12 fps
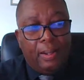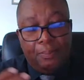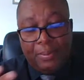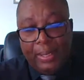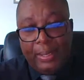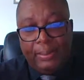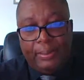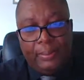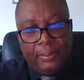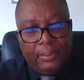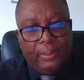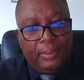update
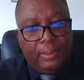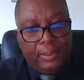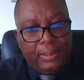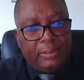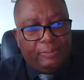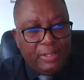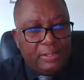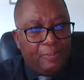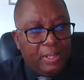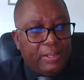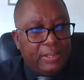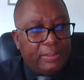this
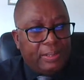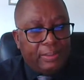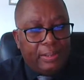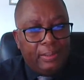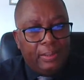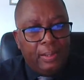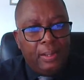feasibility study.